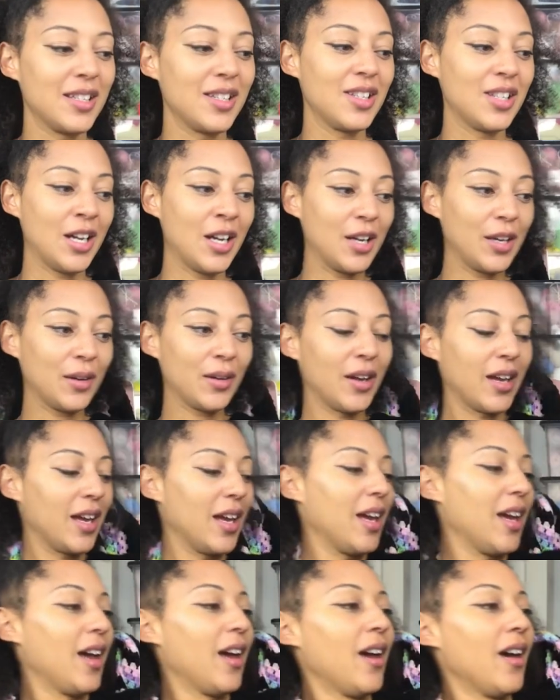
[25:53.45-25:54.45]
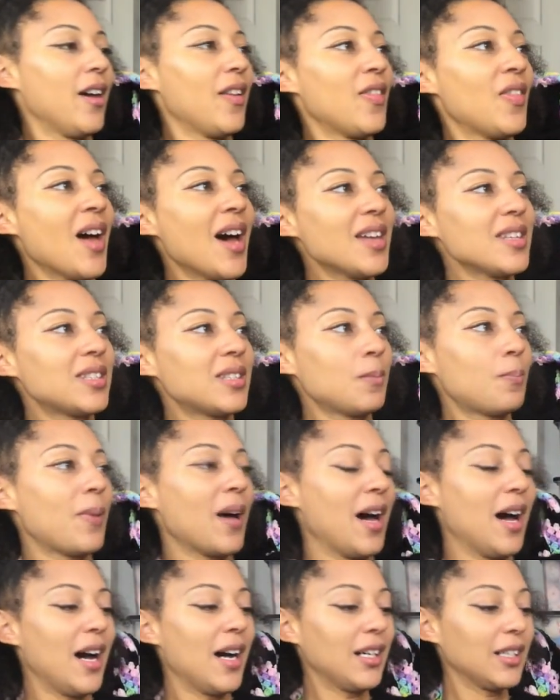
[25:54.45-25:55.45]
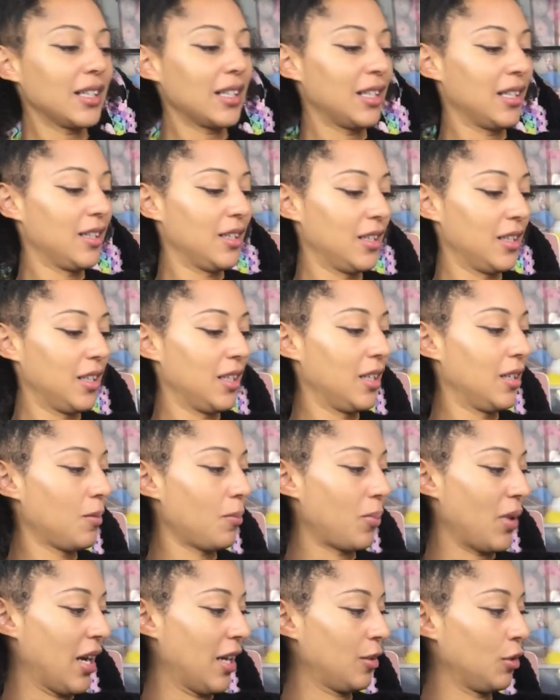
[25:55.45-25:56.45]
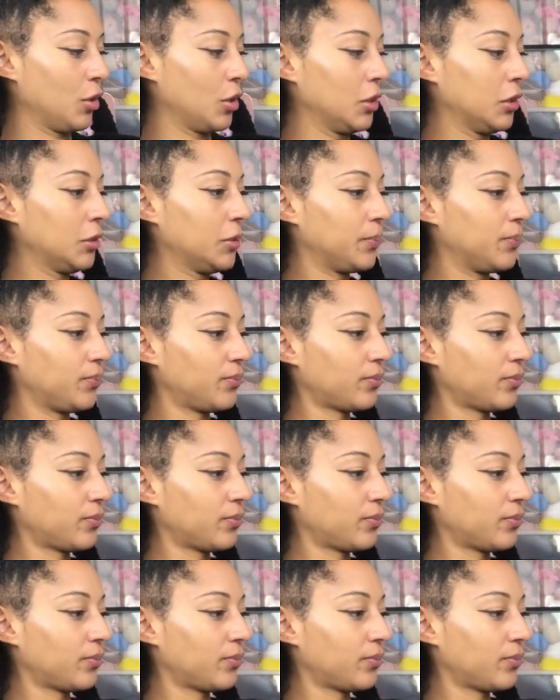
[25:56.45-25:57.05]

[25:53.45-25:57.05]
So that's the back panel.